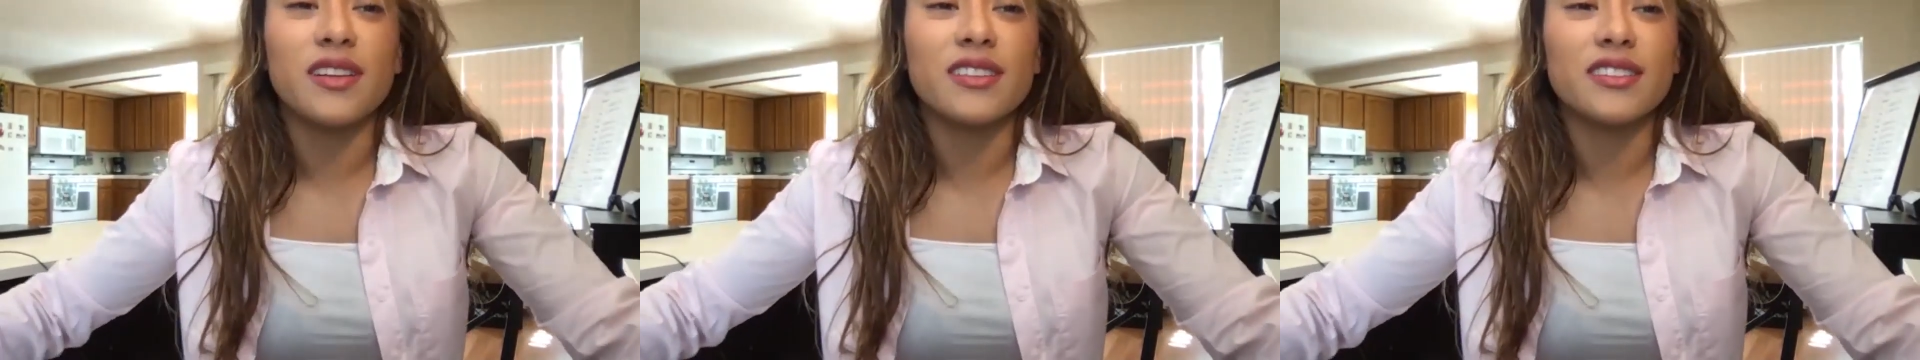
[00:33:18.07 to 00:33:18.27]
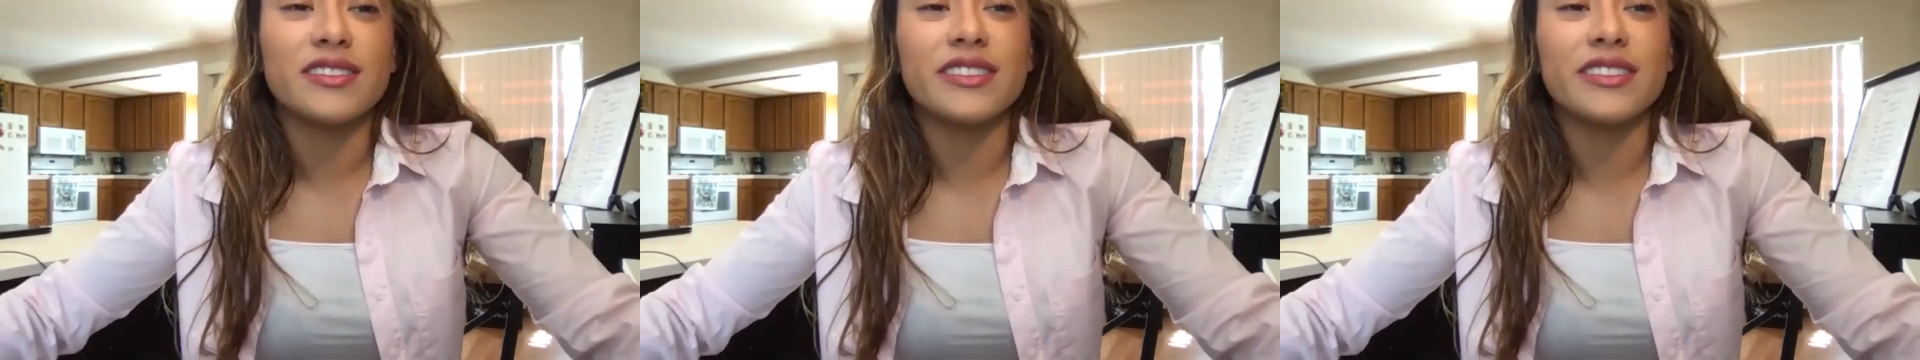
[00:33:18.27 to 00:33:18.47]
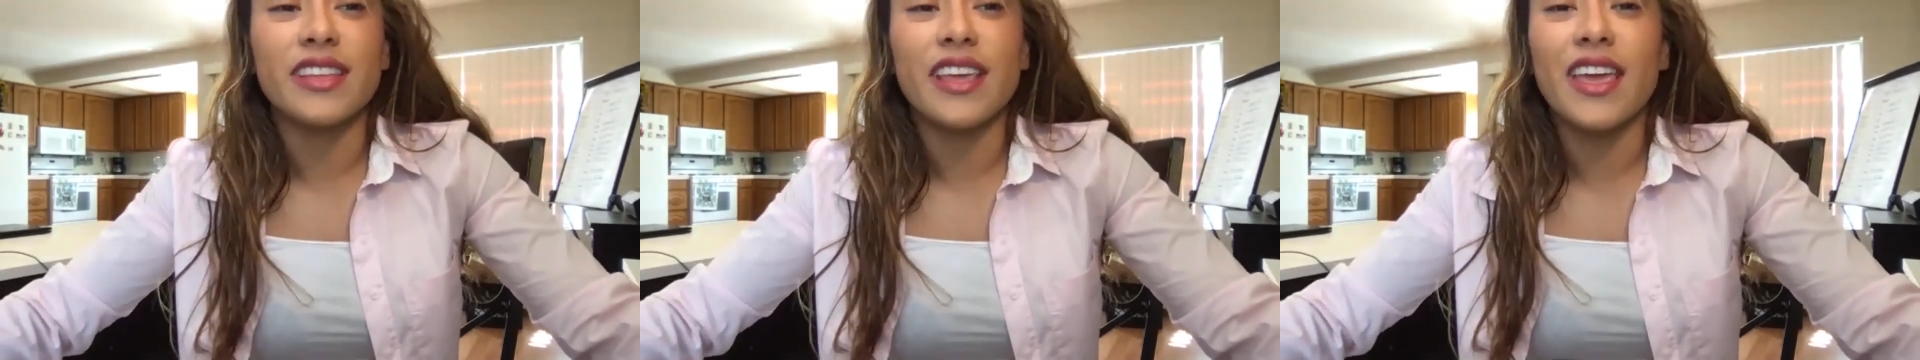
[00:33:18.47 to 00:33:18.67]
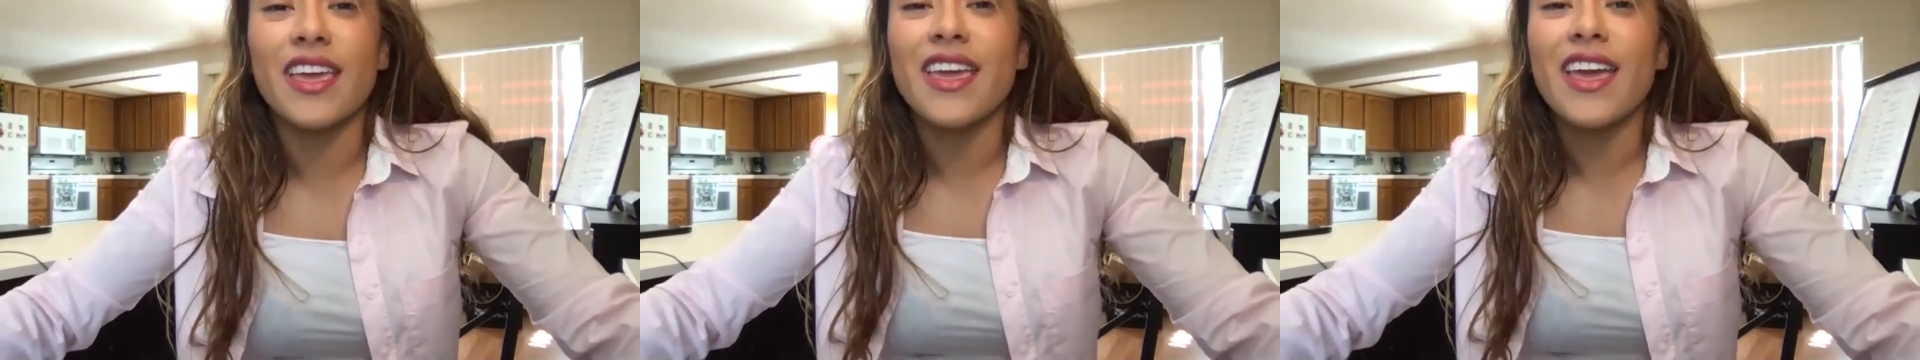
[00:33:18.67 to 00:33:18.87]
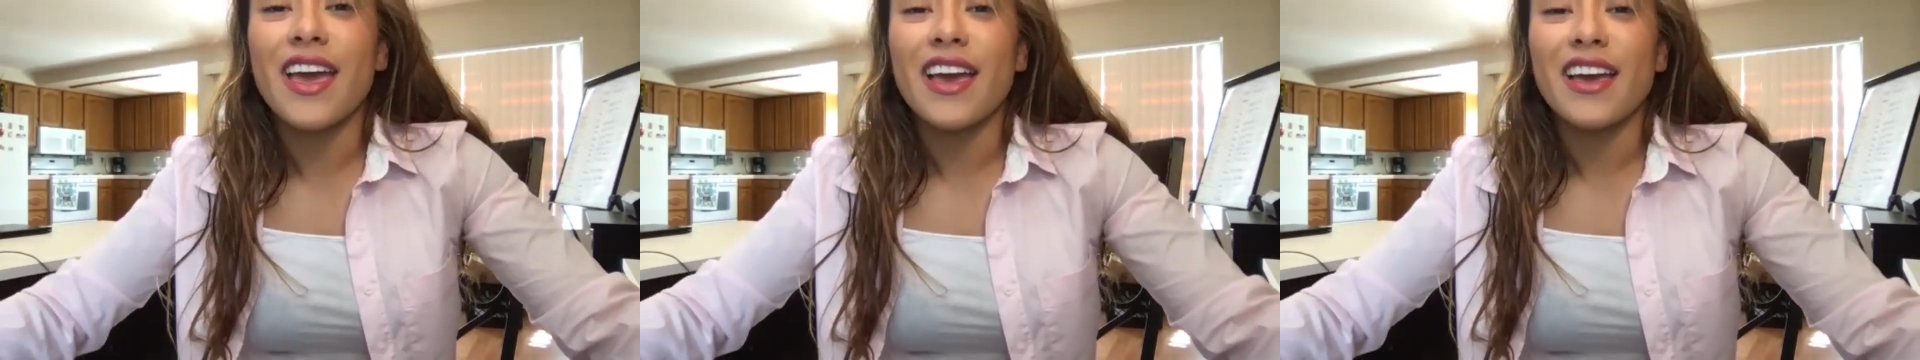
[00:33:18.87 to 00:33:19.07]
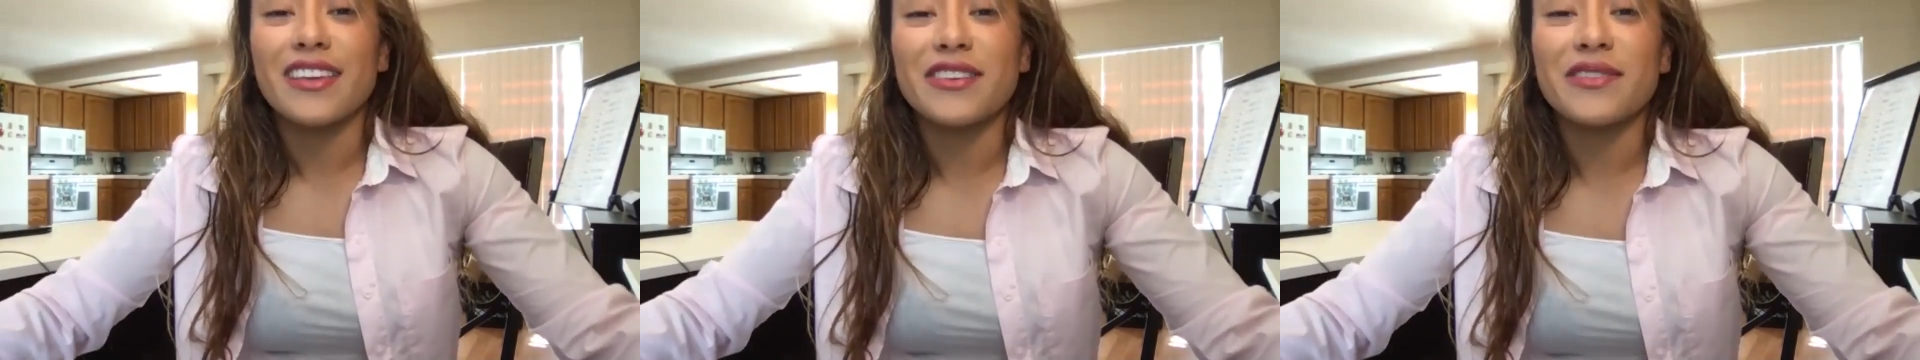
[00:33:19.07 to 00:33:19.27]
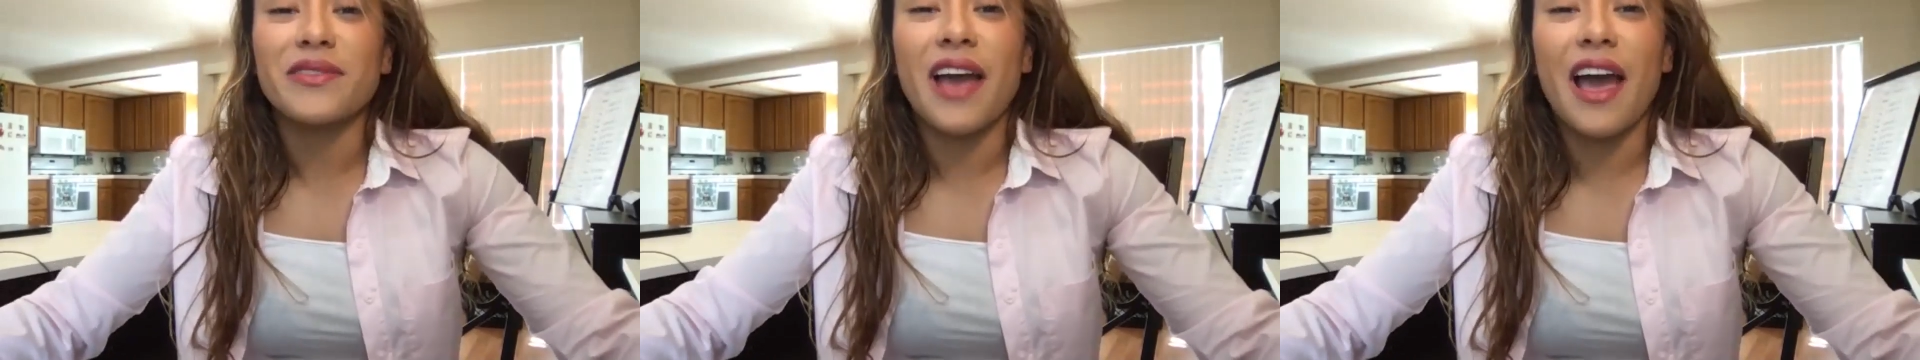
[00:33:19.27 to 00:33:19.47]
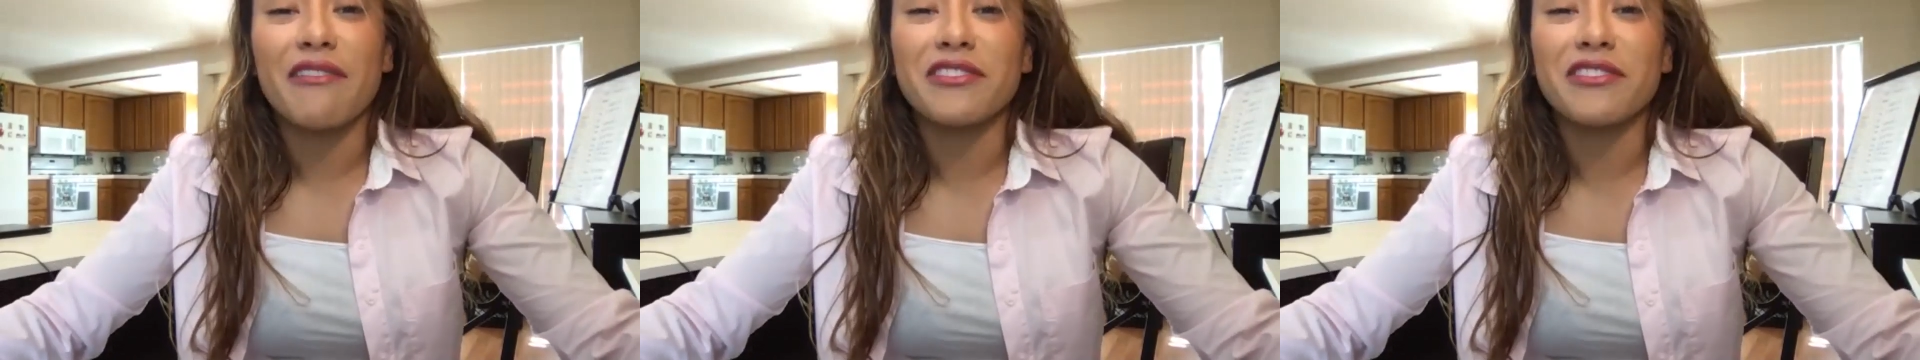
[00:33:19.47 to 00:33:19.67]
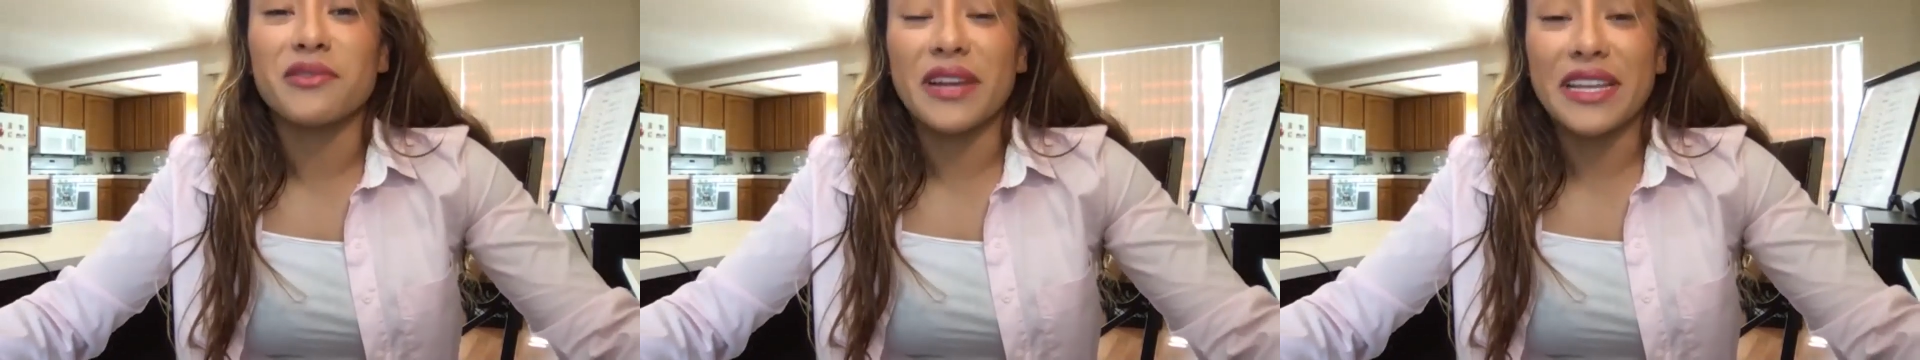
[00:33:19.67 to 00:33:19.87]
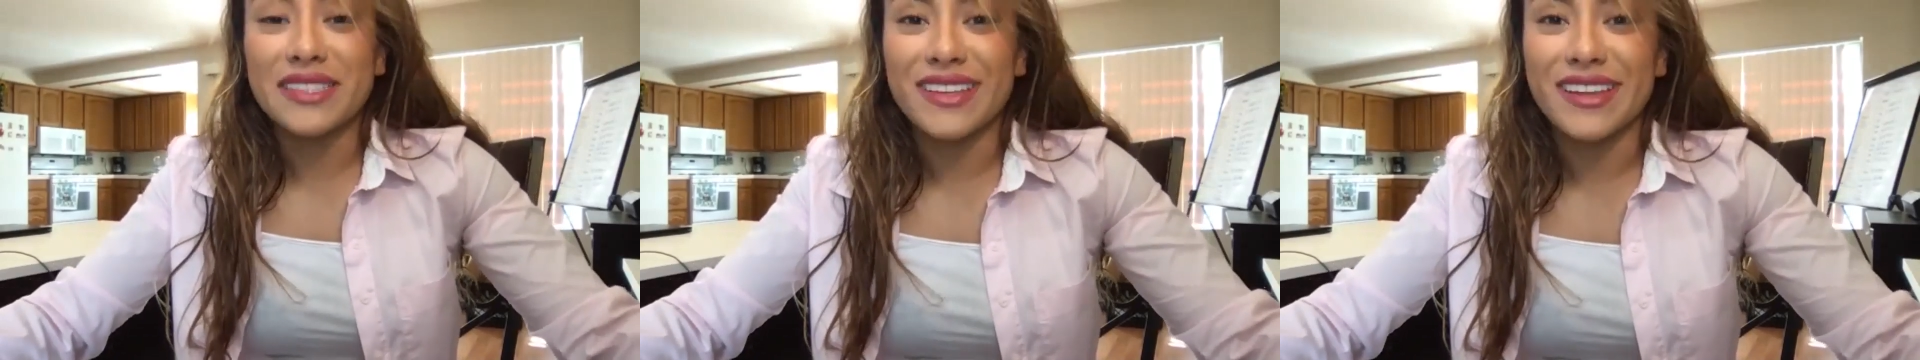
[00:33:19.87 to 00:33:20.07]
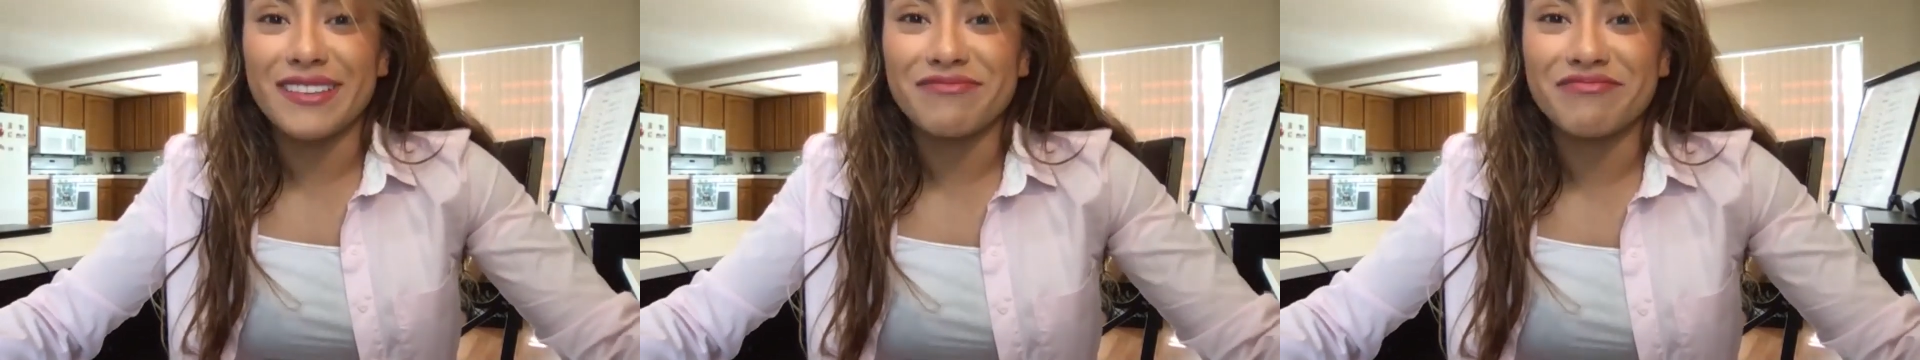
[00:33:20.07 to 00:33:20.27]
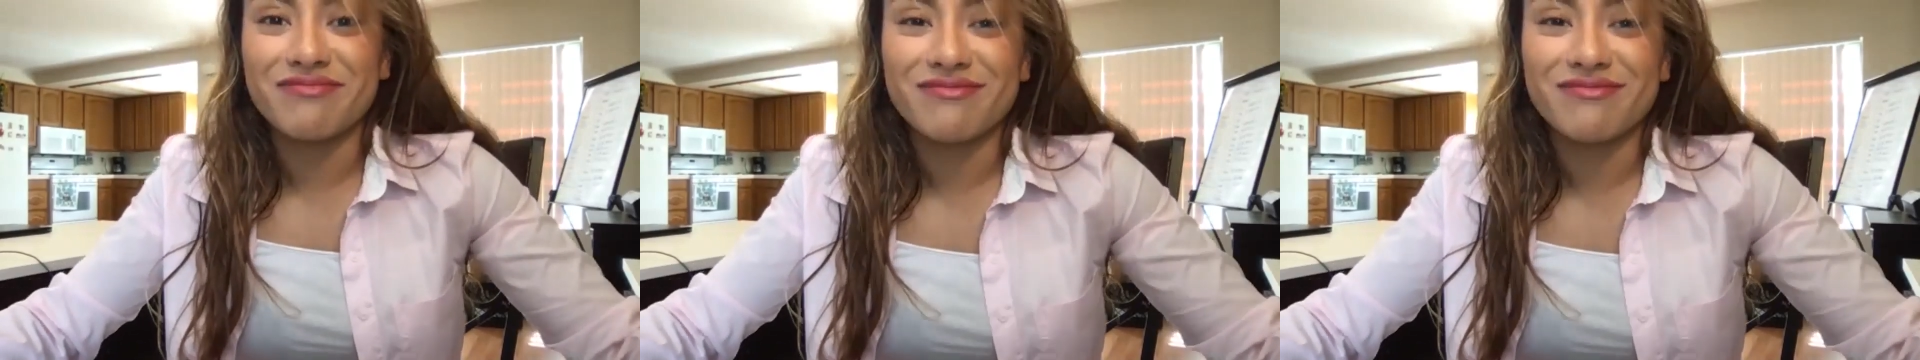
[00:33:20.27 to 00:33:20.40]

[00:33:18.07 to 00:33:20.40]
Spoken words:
us today. You have a great day.